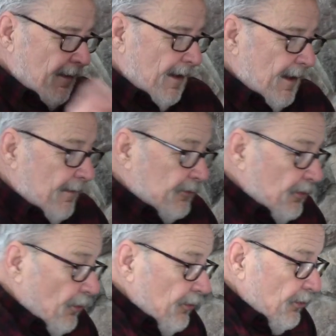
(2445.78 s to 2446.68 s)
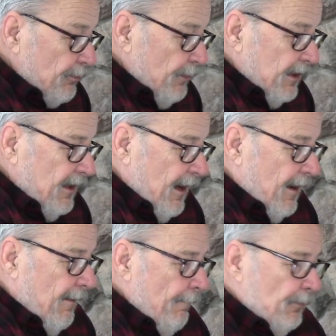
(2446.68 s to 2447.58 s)
And so those
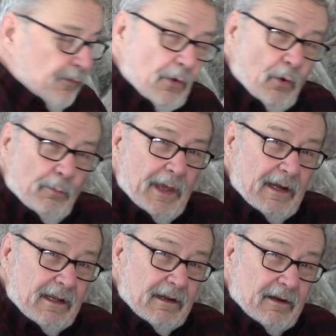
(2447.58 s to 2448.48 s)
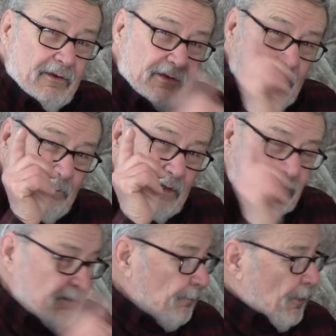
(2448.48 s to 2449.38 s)
midday doe bedding areas can be
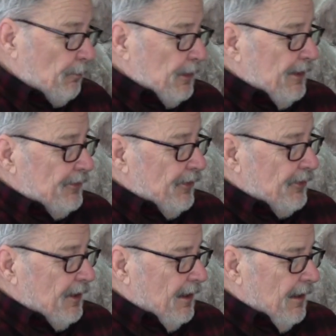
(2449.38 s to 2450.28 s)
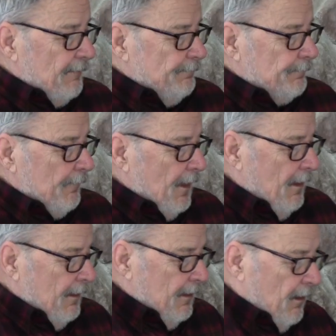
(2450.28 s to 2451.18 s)
super places to hunt.
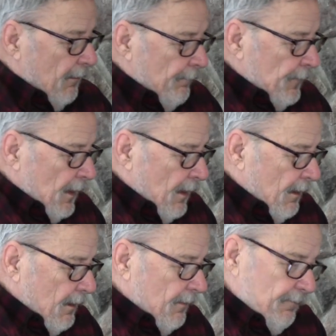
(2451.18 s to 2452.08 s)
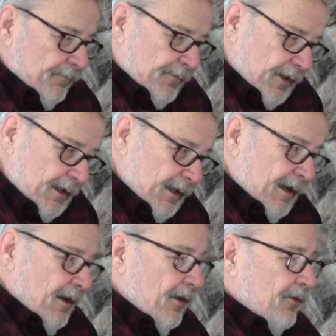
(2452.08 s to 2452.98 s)
You know, feeding
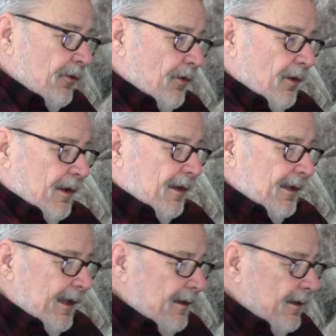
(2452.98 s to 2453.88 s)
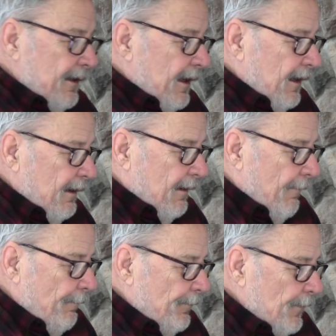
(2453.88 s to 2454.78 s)
areas early and late in the day,
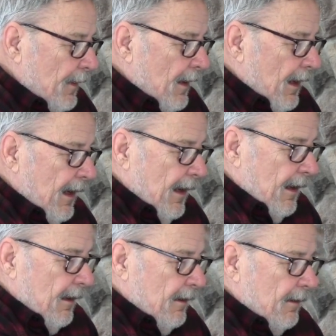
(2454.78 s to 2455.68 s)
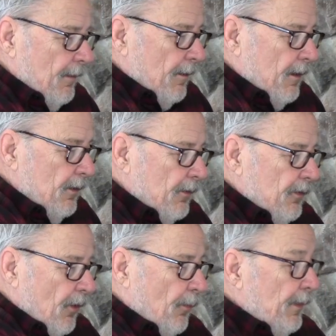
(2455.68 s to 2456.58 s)
and
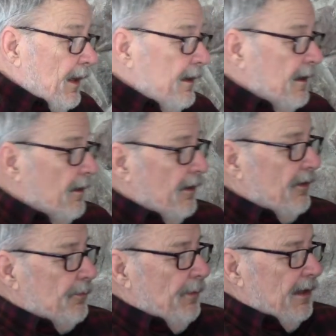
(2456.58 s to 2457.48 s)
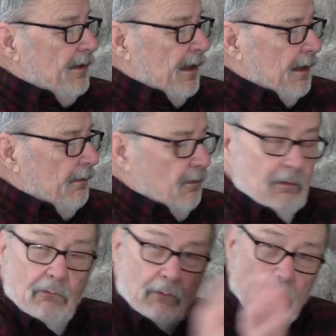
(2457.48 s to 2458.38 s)
doe bedding areas midday
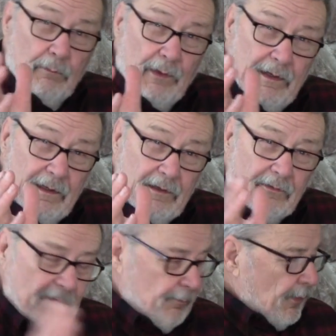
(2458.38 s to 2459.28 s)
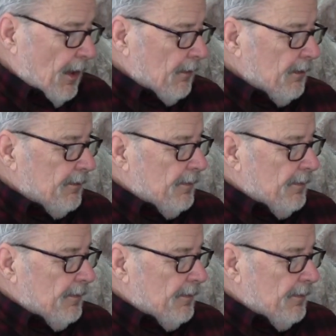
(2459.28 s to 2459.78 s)
while breeding is in progress.